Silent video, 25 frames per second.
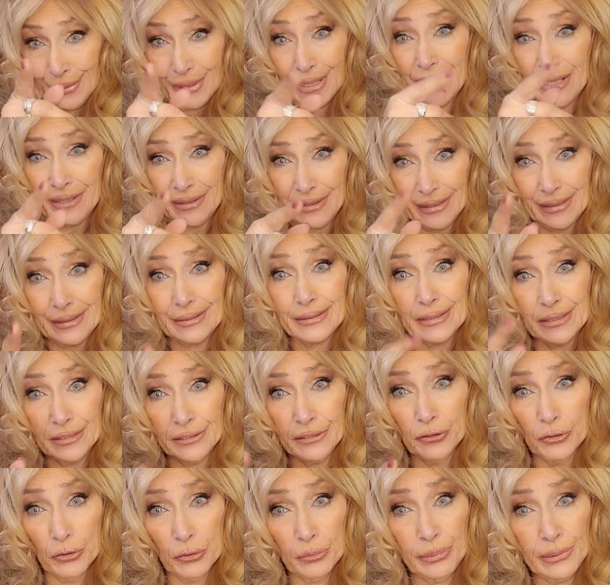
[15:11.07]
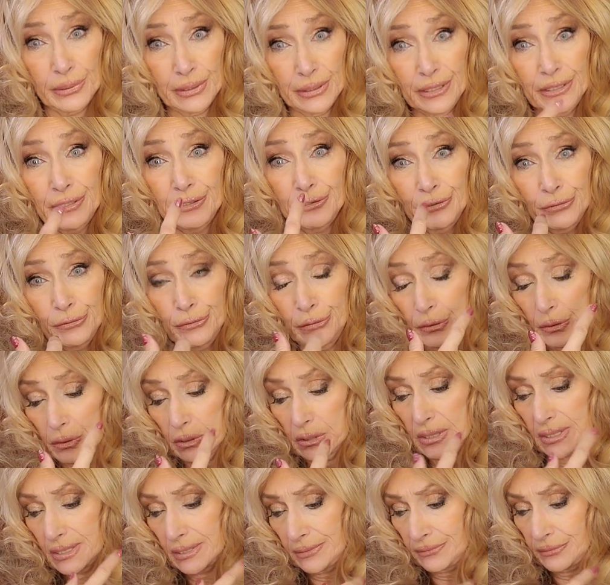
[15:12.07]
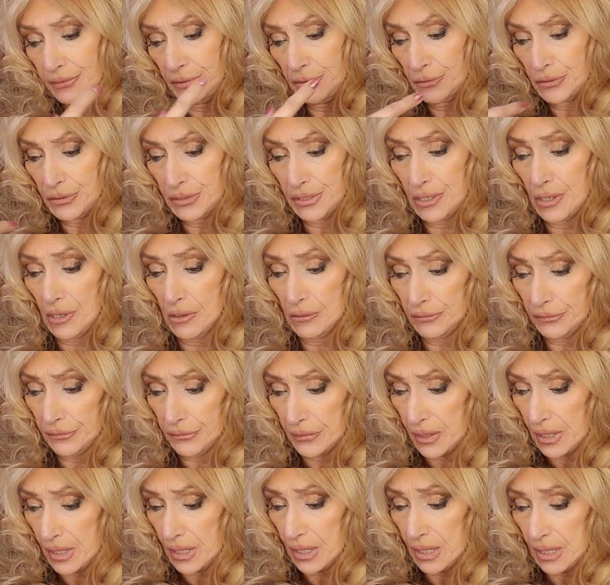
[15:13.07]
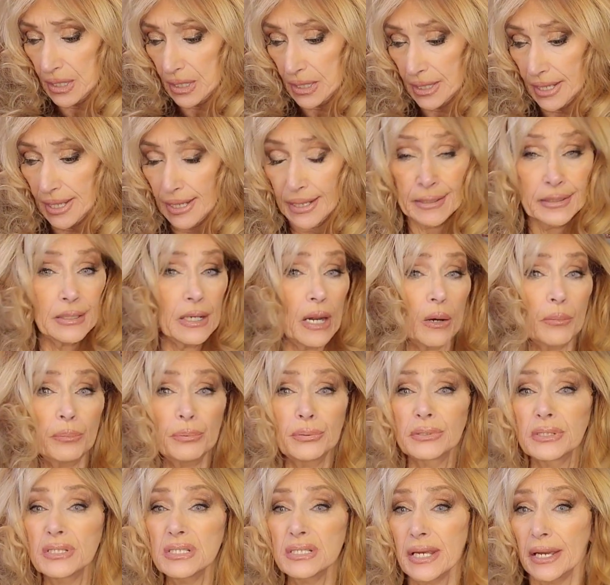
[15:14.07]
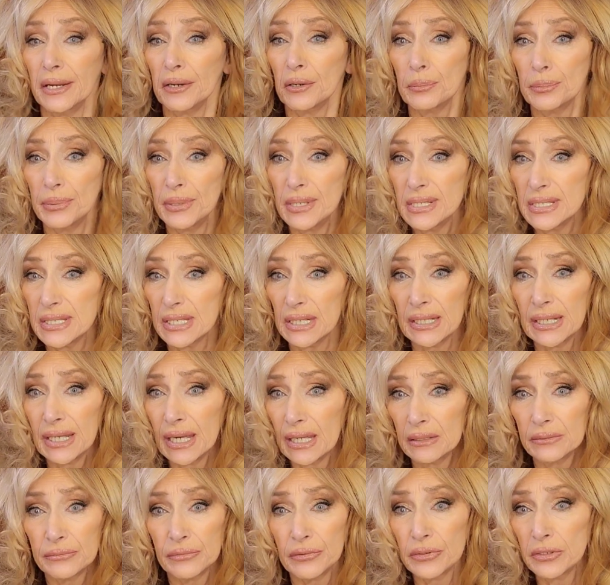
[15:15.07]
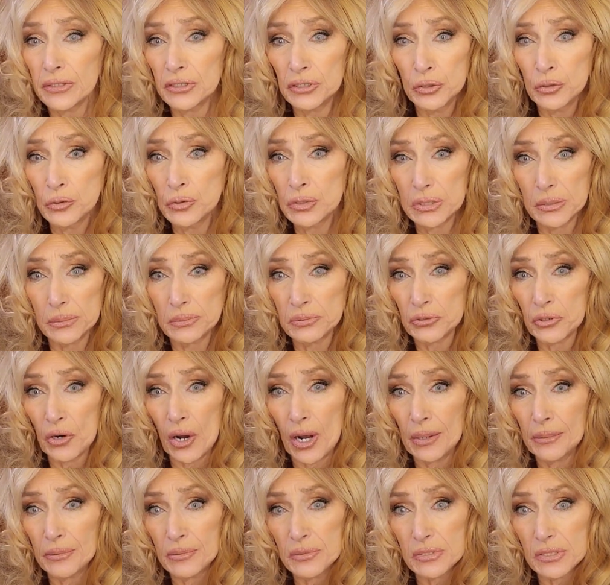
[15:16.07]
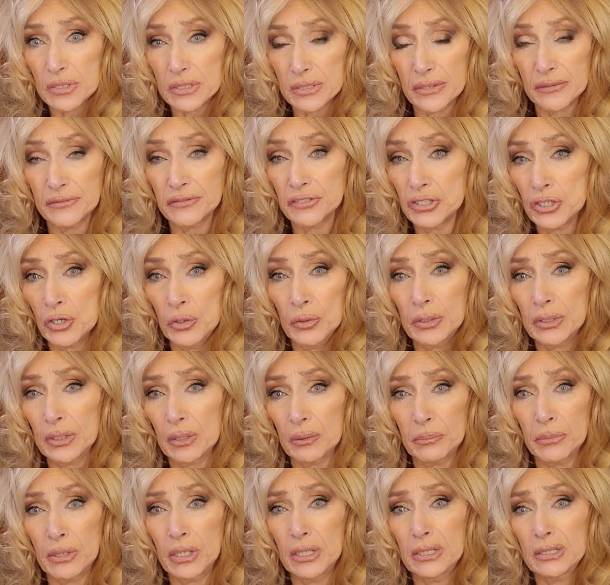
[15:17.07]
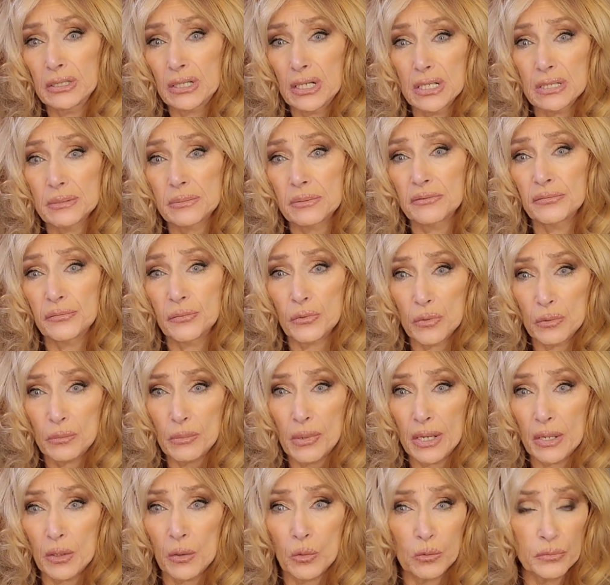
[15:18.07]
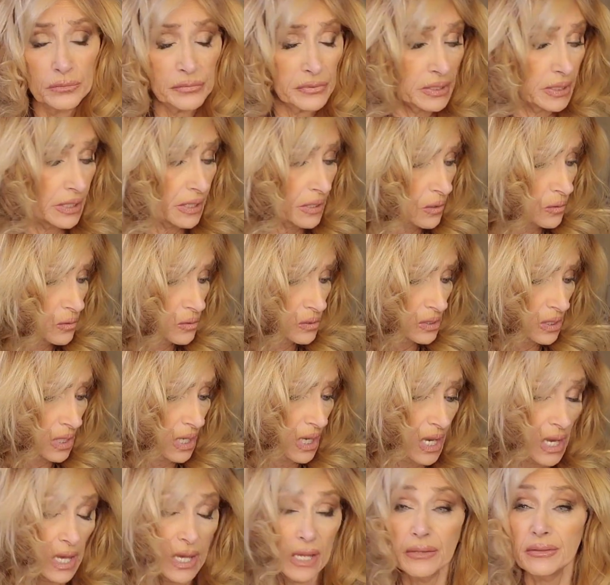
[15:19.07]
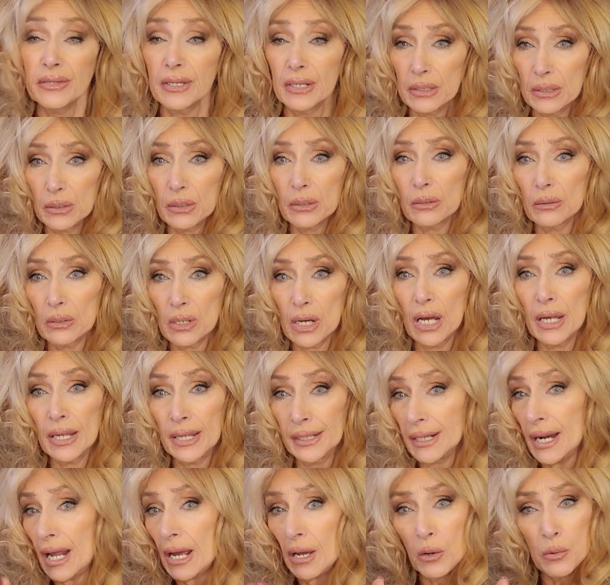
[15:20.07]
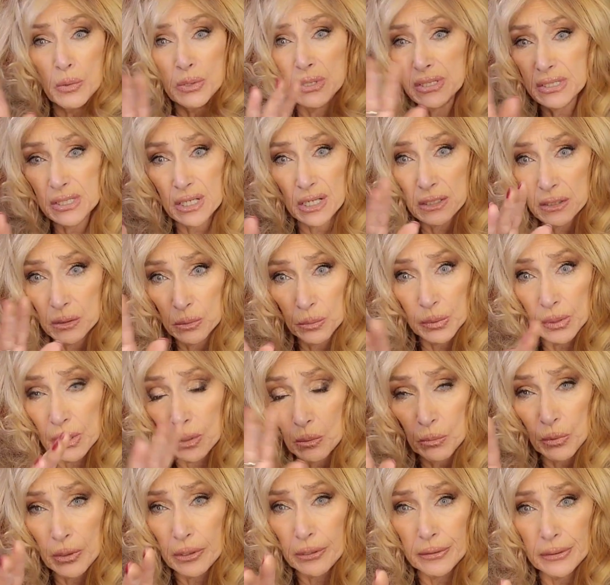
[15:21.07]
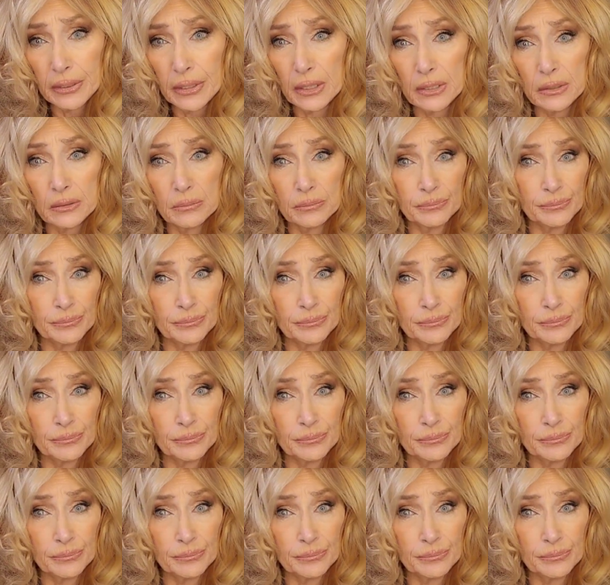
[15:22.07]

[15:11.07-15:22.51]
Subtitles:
I think in your opinion too, you can see for yourself. And I'll put this hairpiece in again for the new subscribers because I've shown it a million times before in my old videos. That, and I always tell you when I'm wearing it.